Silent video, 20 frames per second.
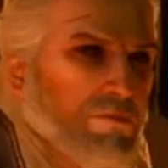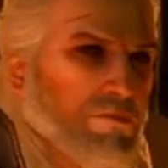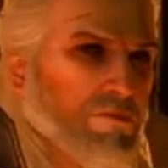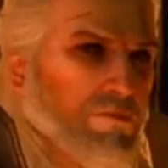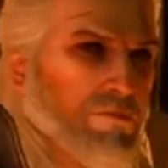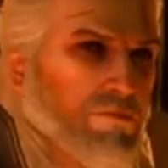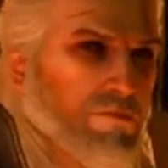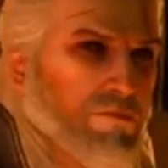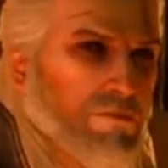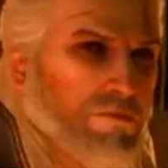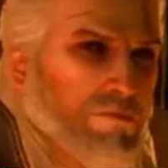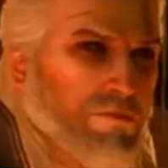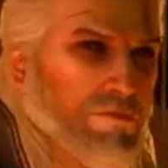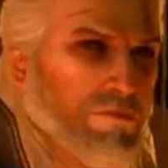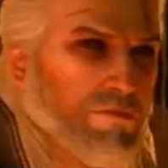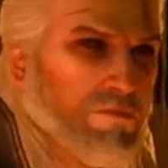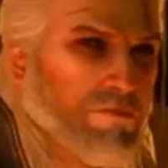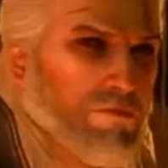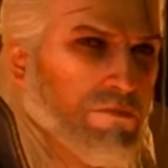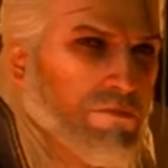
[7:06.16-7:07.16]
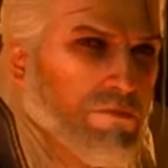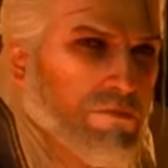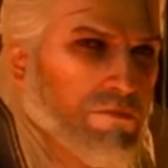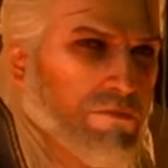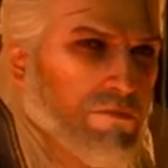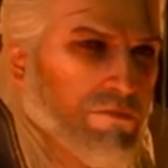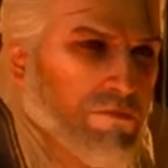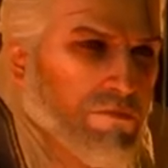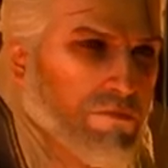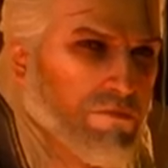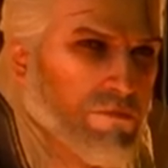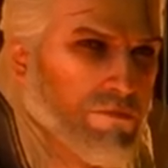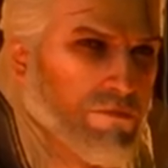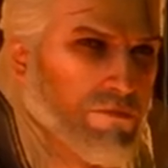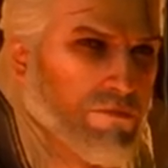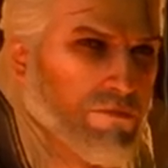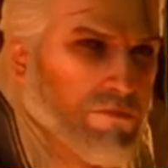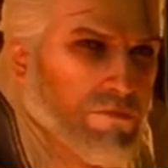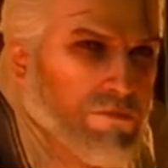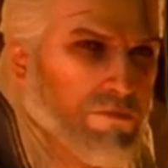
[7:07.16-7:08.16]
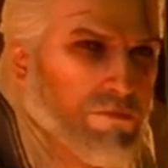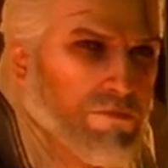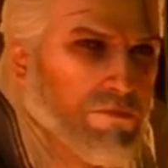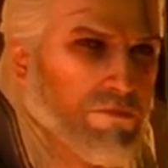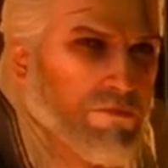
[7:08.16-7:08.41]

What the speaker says: Nobody speaks.